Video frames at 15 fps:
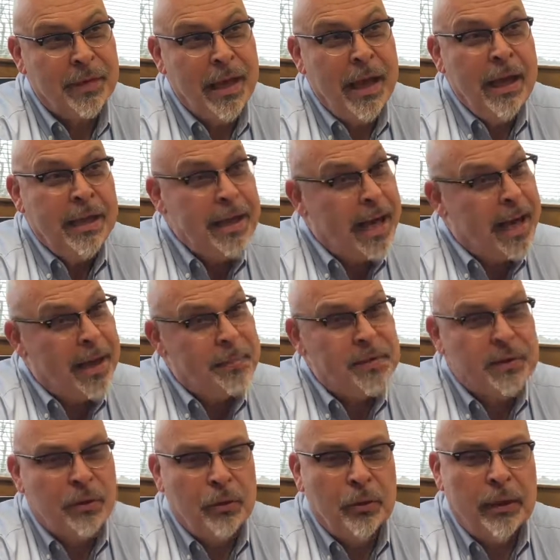Yeah,
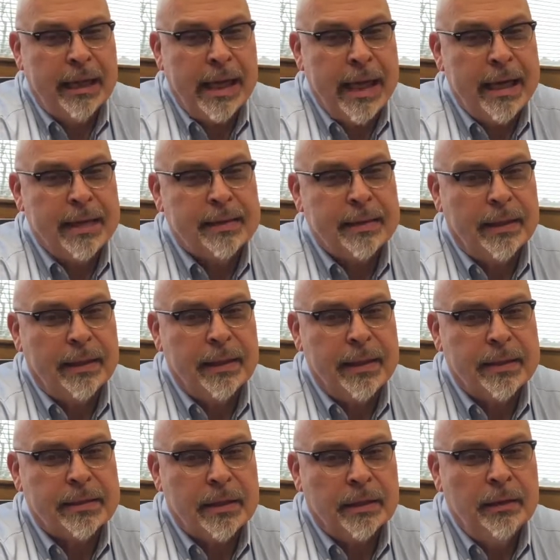absolutely. And
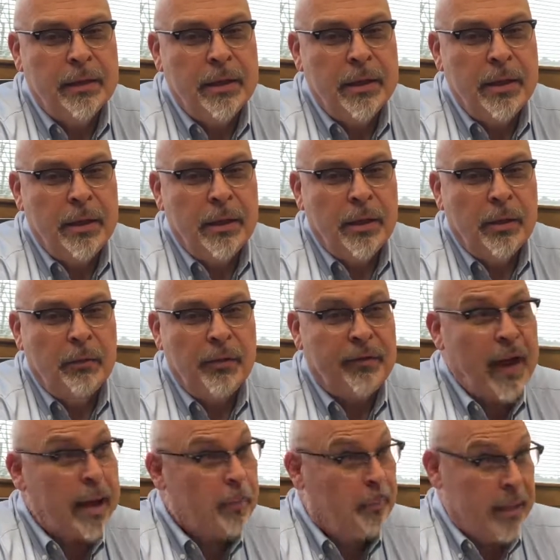we've
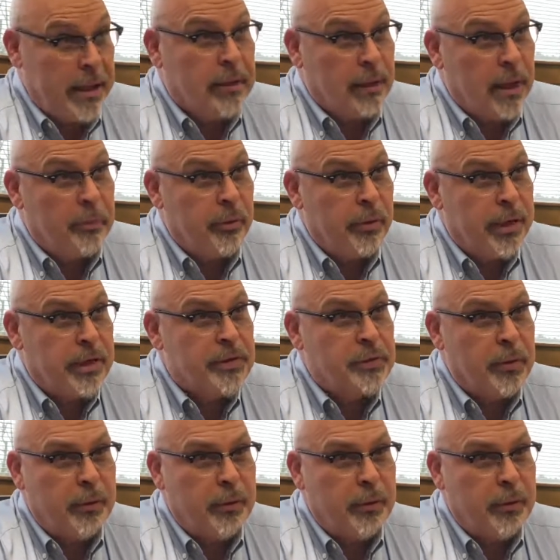got a big lumber industry.